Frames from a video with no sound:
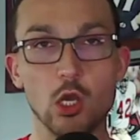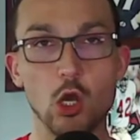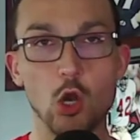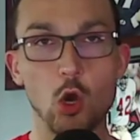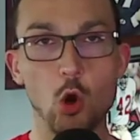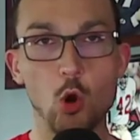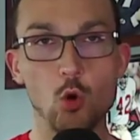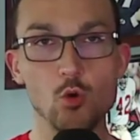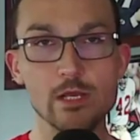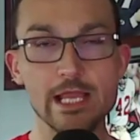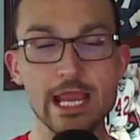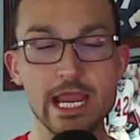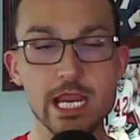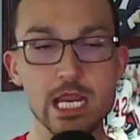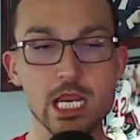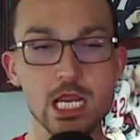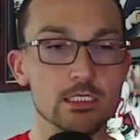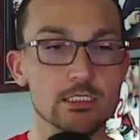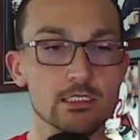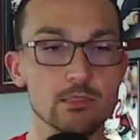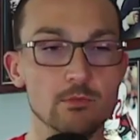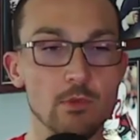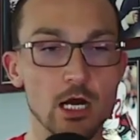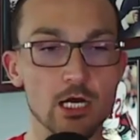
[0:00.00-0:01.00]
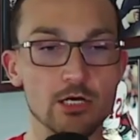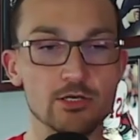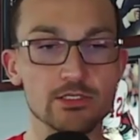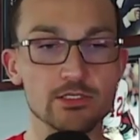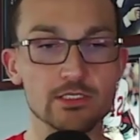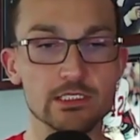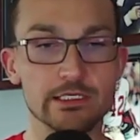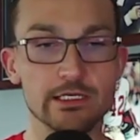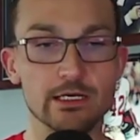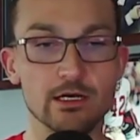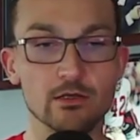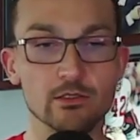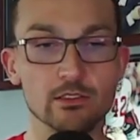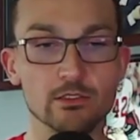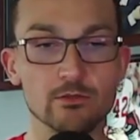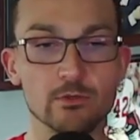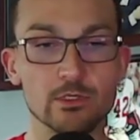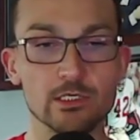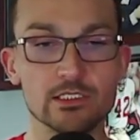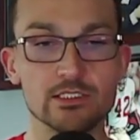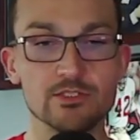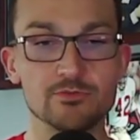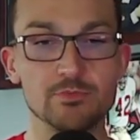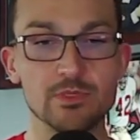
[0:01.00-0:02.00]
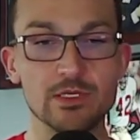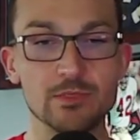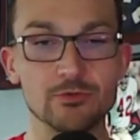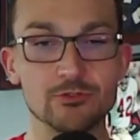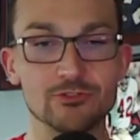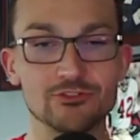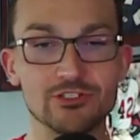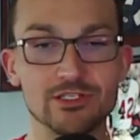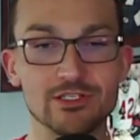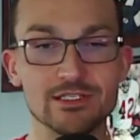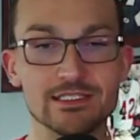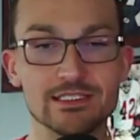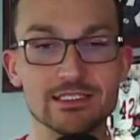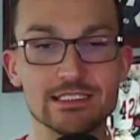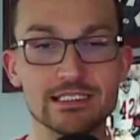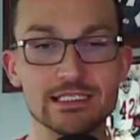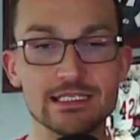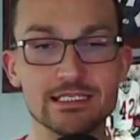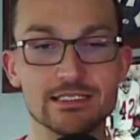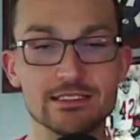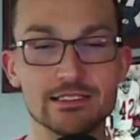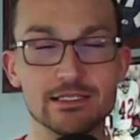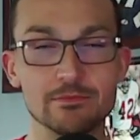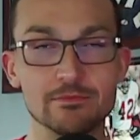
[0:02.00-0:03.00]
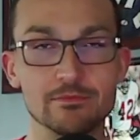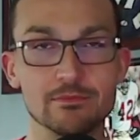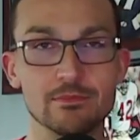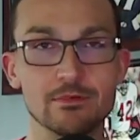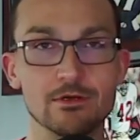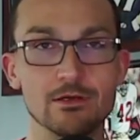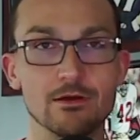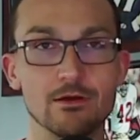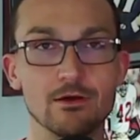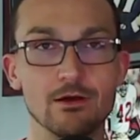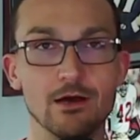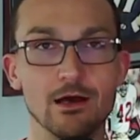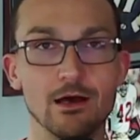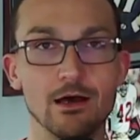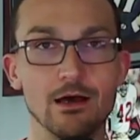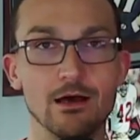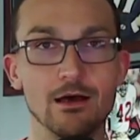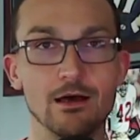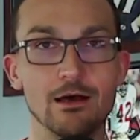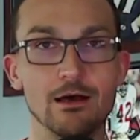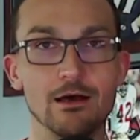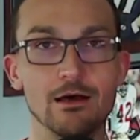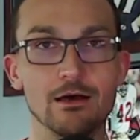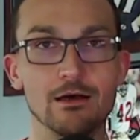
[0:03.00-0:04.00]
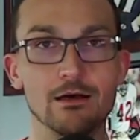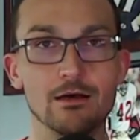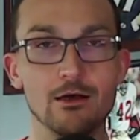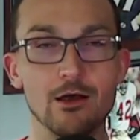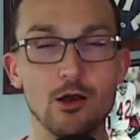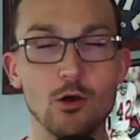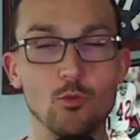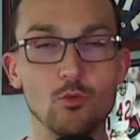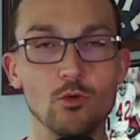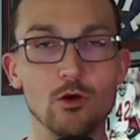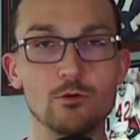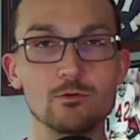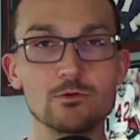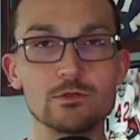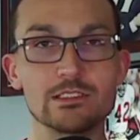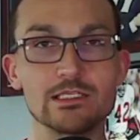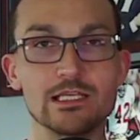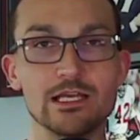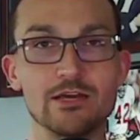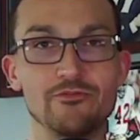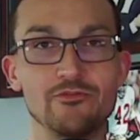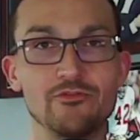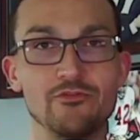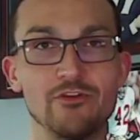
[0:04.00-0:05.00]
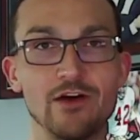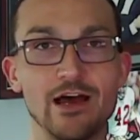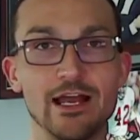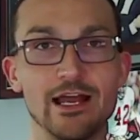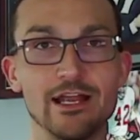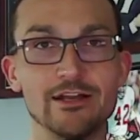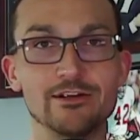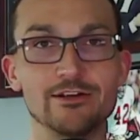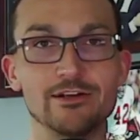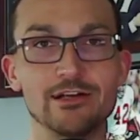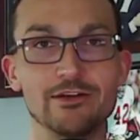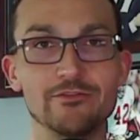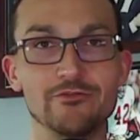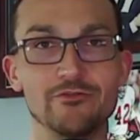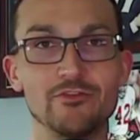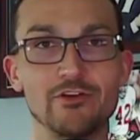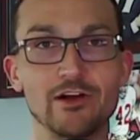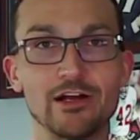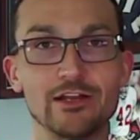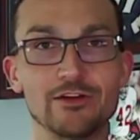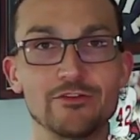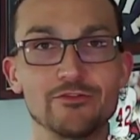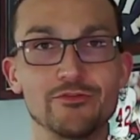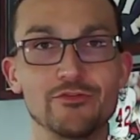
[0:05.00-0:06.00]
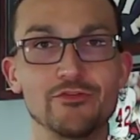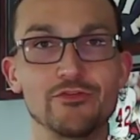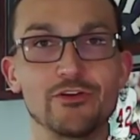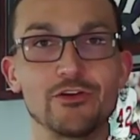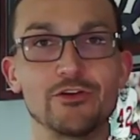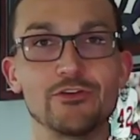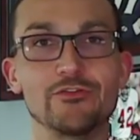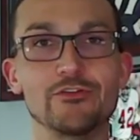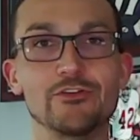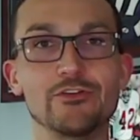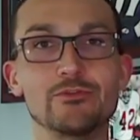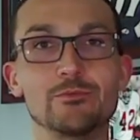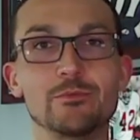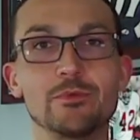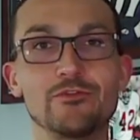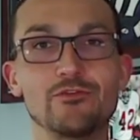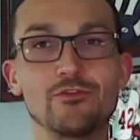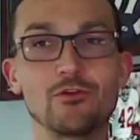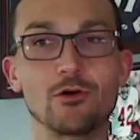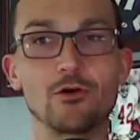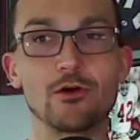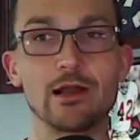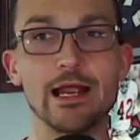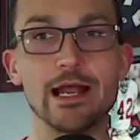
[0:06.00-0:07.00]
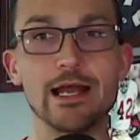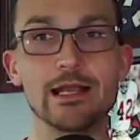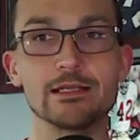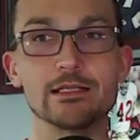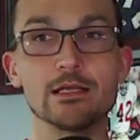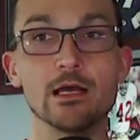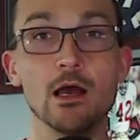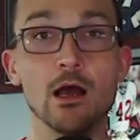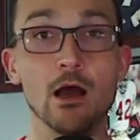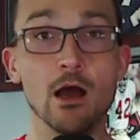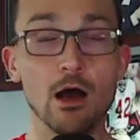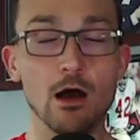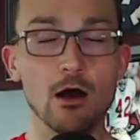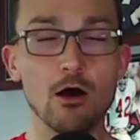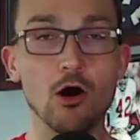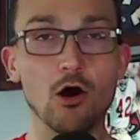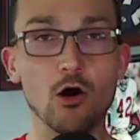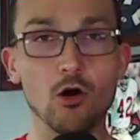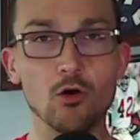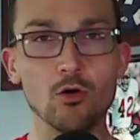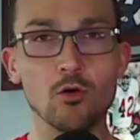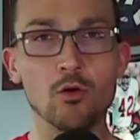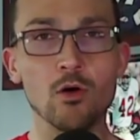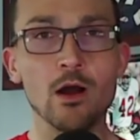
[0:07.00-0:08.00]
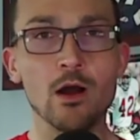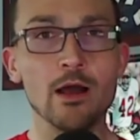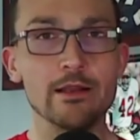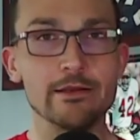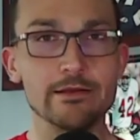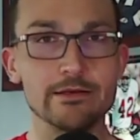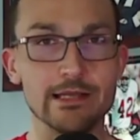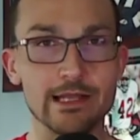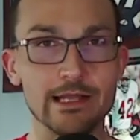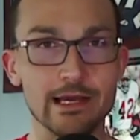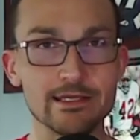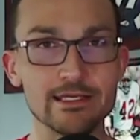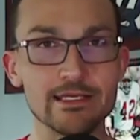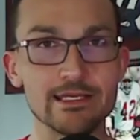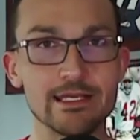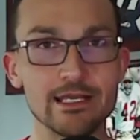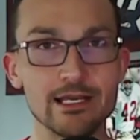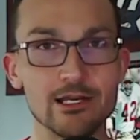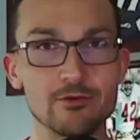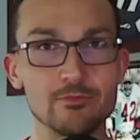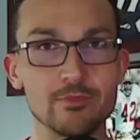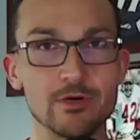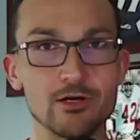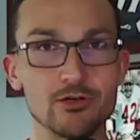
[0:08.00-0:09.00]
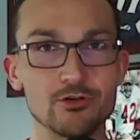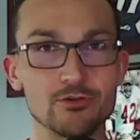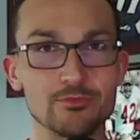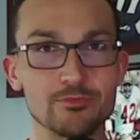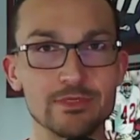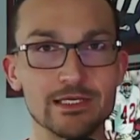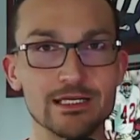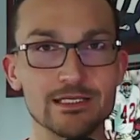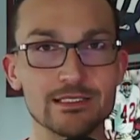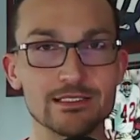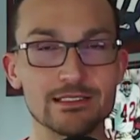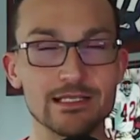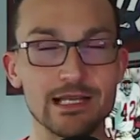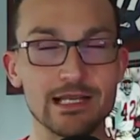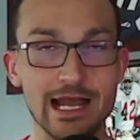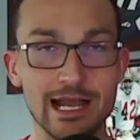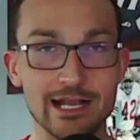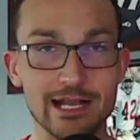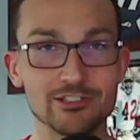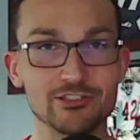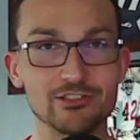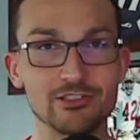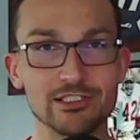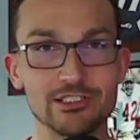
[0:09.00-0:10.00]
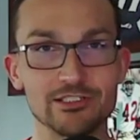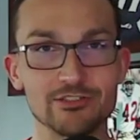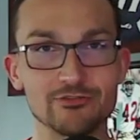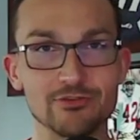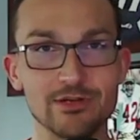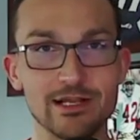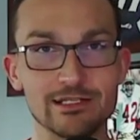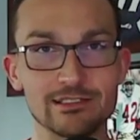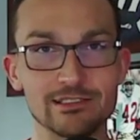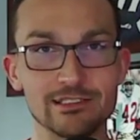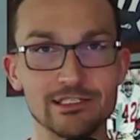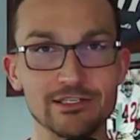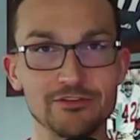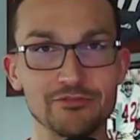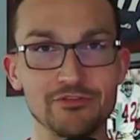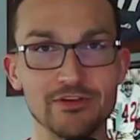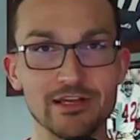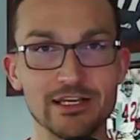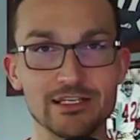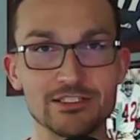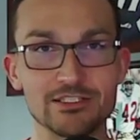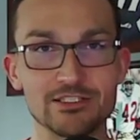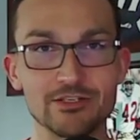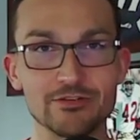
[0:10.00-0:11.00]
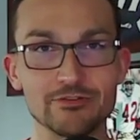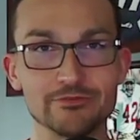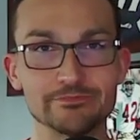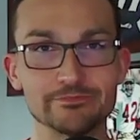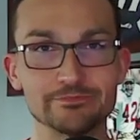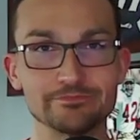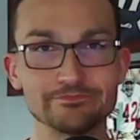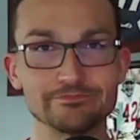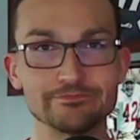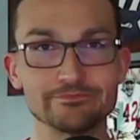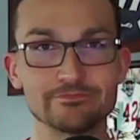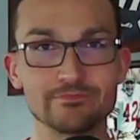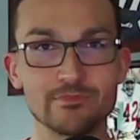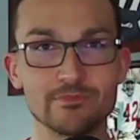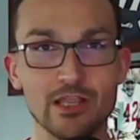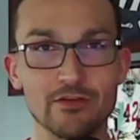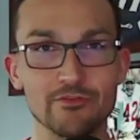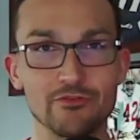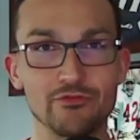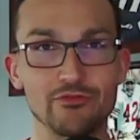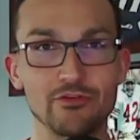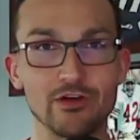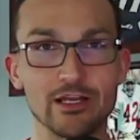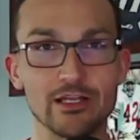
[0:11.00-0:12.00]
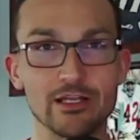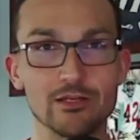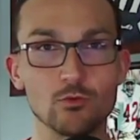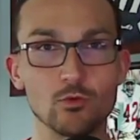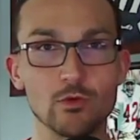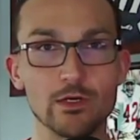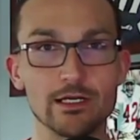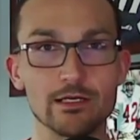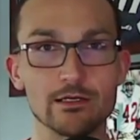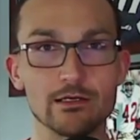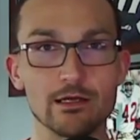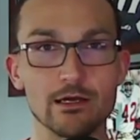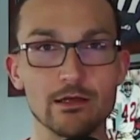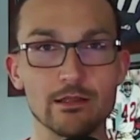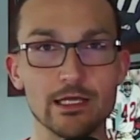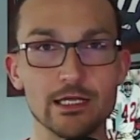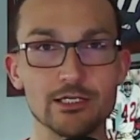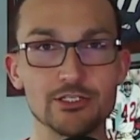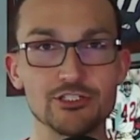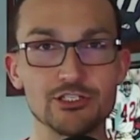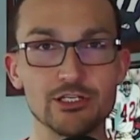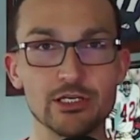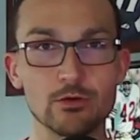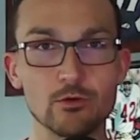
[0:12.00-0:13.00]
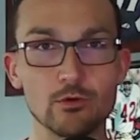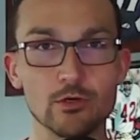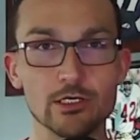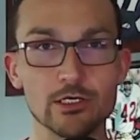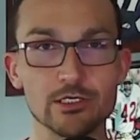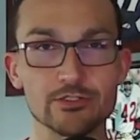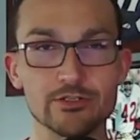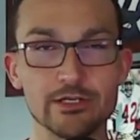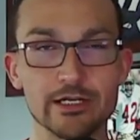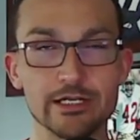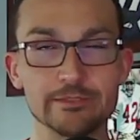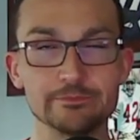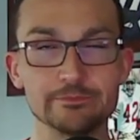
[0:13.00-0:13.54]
Okay. Democracy only works if people trust the system. Huh. Where was that fire and fucking fervor beforehand? Oh, now you care about it because it actually directly affects you? Hmm, fucking weird how that shit works, right?